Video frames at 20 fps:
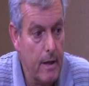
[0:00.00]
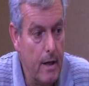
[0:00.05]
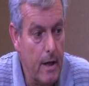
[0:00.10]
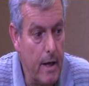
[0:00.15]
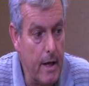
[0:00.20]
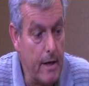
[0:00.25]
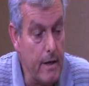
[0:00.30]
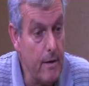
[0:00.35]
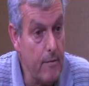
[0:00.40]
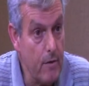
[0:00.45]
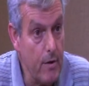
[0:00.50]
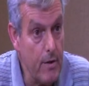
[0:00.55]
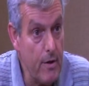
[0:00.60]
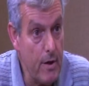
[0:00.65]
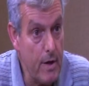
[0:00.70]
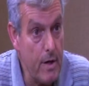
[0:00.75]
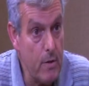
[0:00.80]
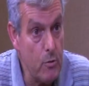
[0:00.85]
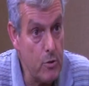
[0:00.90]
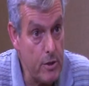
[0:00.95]
I never
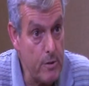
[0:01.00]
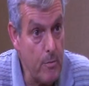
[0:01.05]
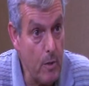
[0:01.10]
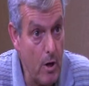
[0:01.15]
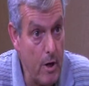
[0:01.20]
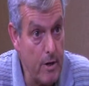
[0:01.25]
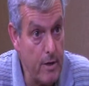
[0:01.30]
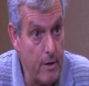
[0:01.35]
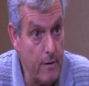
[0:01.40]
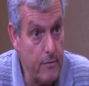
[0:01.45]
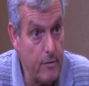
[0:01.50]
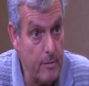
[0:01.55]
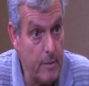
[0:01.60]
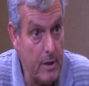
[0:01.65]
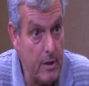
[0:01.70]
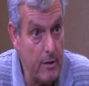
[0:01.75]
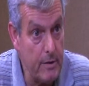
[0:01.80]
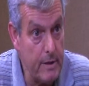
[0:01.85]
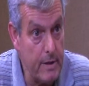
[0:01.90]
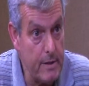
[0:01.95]
thought I was smart enough to
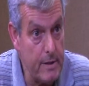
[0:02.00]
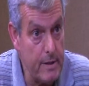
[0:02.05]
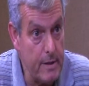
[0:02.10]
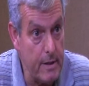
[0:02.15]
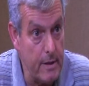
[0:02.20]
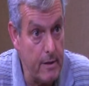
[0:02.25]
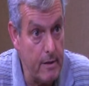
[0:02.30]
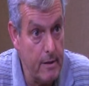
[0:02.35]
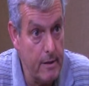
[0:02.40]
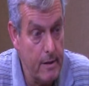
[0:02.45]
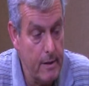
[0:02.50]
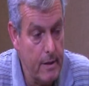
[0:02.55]
be on that seat.